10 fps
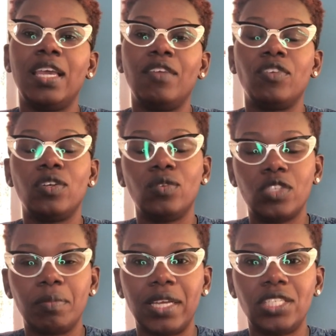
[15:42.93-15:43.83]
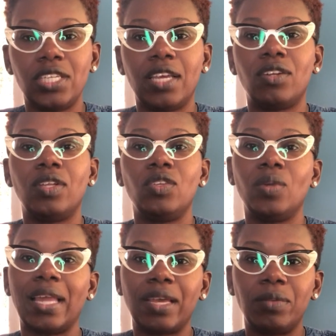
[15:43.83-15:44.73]
If you're new to my channel and you
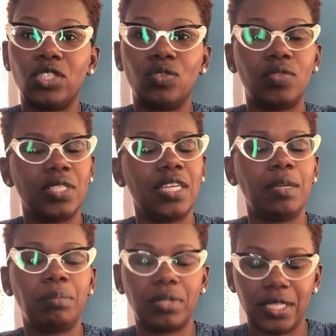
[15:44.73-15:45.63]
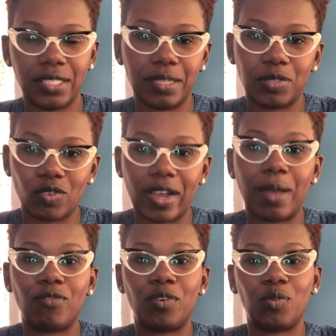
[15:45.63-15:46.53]
like what you see, please
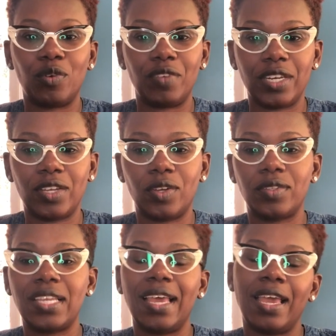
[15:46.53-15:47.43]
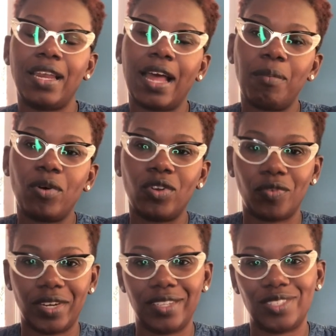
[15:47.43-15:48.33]
subscribe for more videos, and hop on
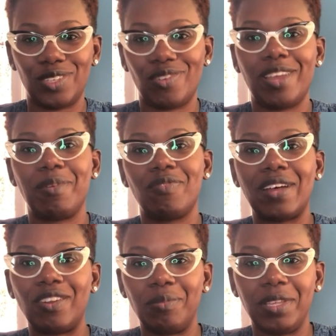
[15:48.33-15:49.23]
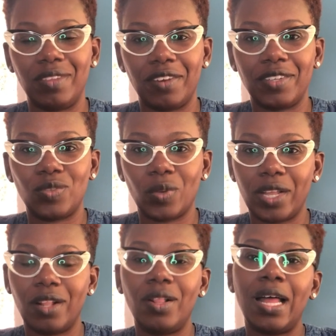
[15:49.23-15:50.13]
over to Instagram and follow me there as
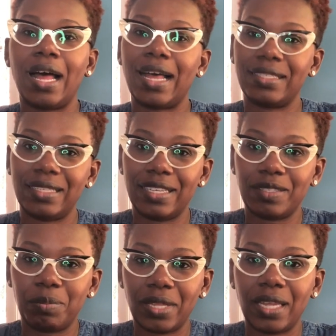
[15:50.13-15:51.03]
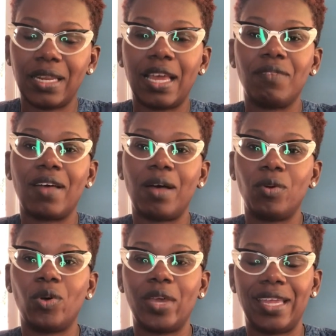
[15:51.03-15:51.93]
well. Asiyah's Plant Life. I
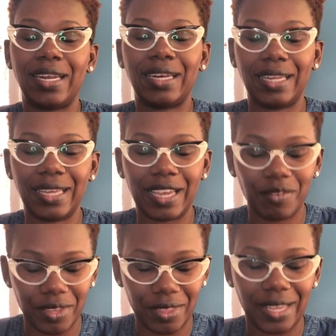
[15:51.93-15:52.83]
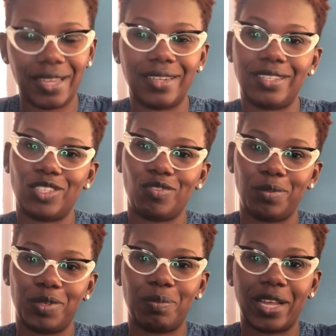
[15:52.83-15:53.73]
will go ahead and link everything in the
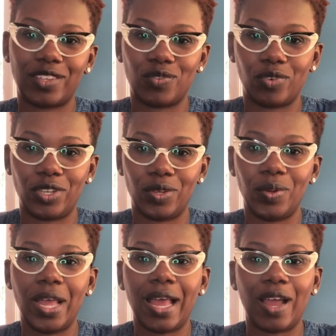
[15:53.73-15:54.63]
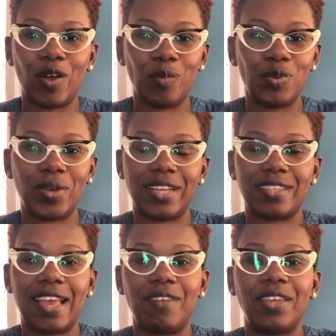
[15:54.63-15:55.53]
description box for you. I hope you guys
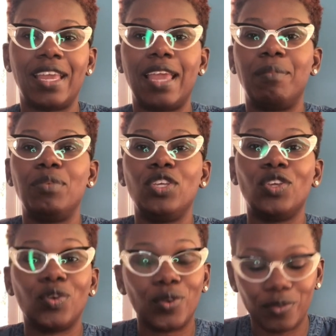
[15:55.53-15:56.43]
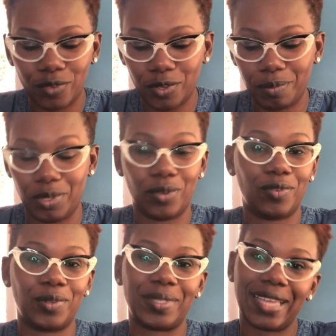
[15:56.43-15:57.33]
are having a beautiful,
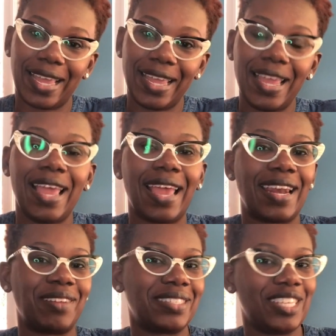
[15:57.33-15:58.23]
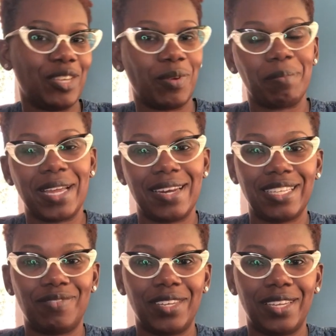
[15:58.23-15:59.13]
beautiful day, and I'll see you in my
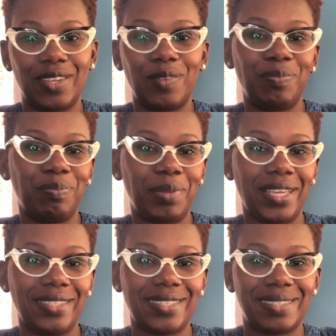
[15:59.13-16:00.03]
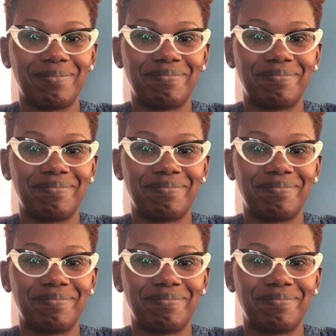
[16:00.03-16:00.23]
next video. Peace.